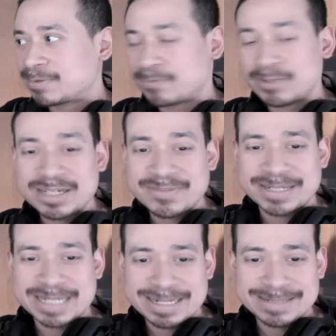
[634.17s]
before I even
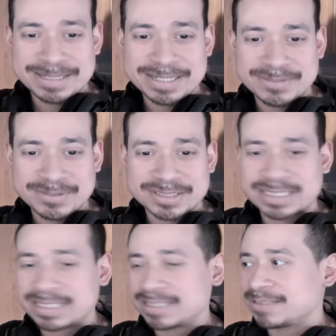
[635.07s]
leave, I want to
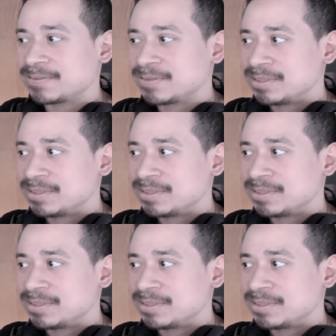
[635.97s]
say uh,